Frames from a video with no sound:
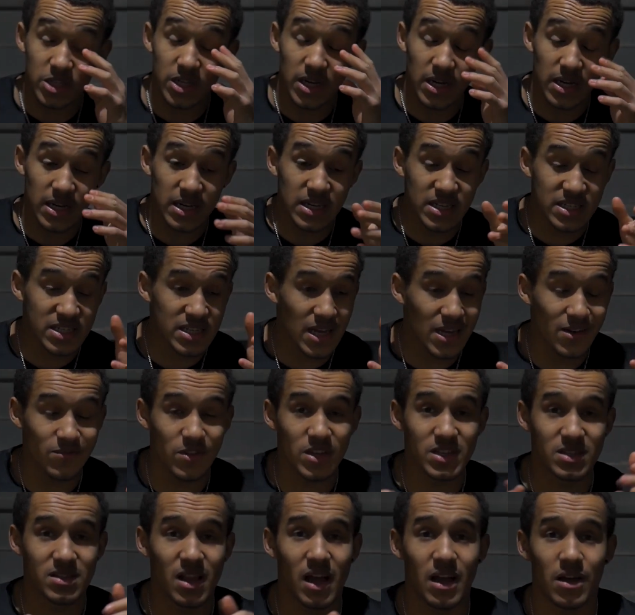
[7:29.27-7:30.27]
Yeah, he saved
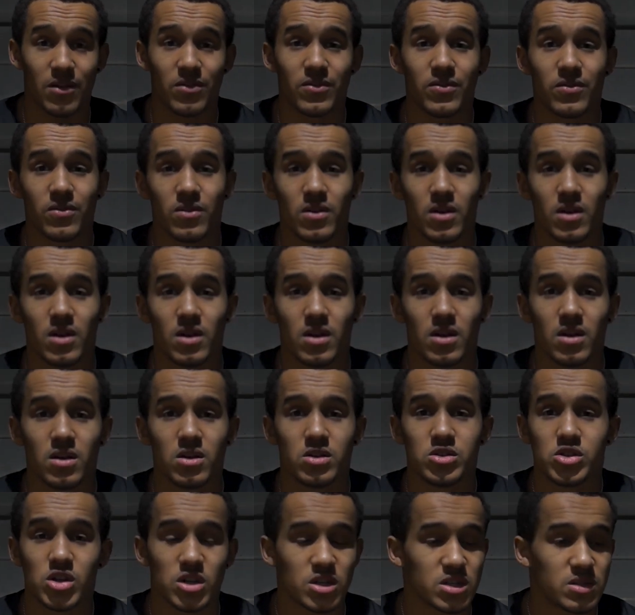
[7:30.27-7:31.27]
his life
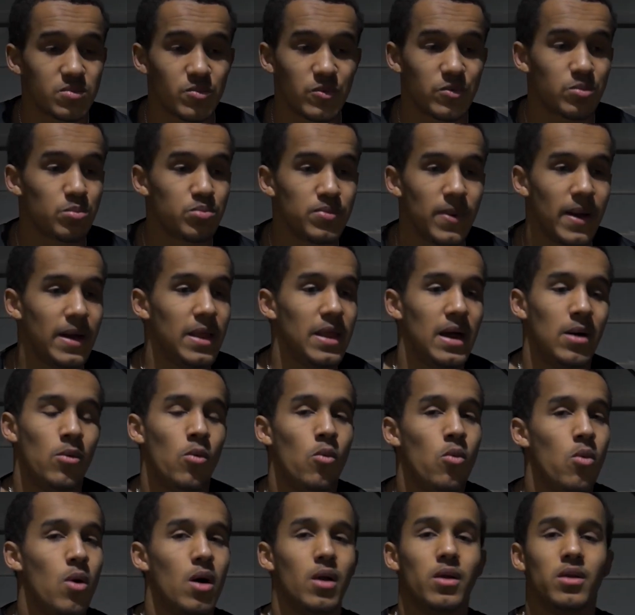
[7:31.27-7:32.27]
just by that
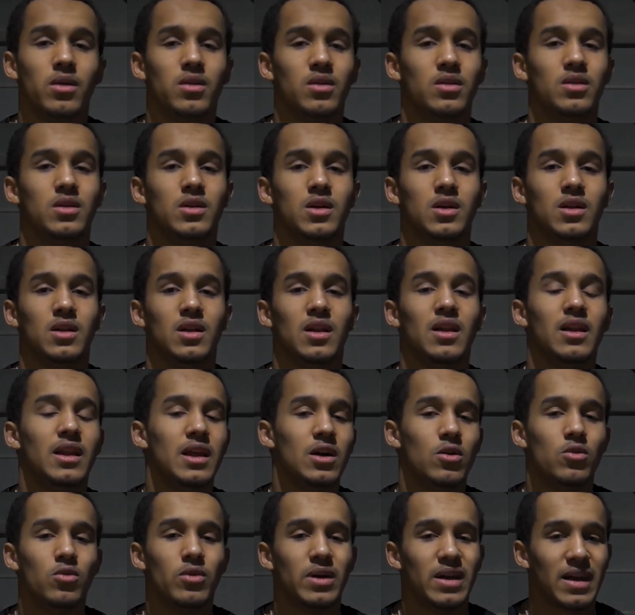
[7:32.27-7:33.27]
one
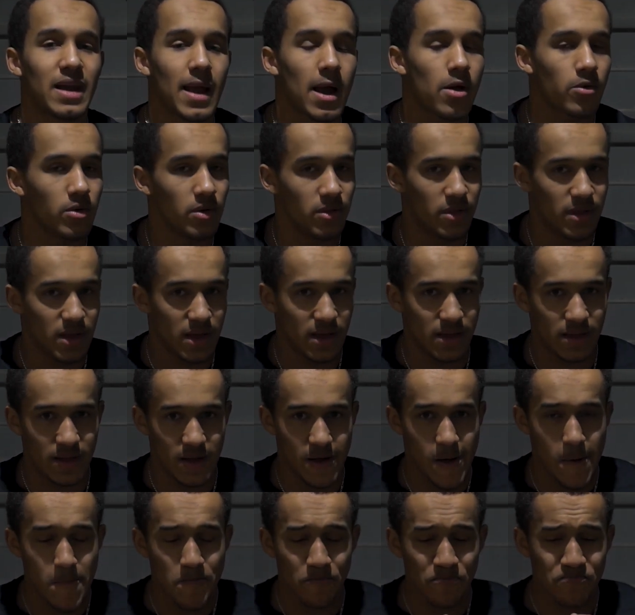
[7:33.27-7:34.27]
little encounter there,
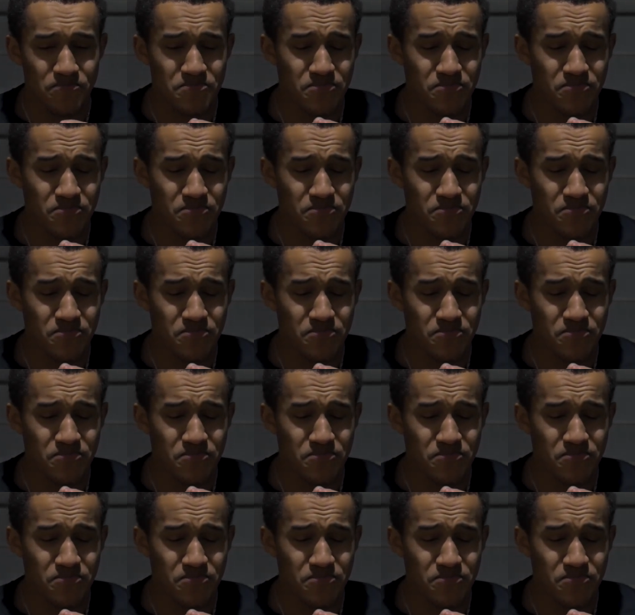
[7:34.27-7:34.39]
yeah.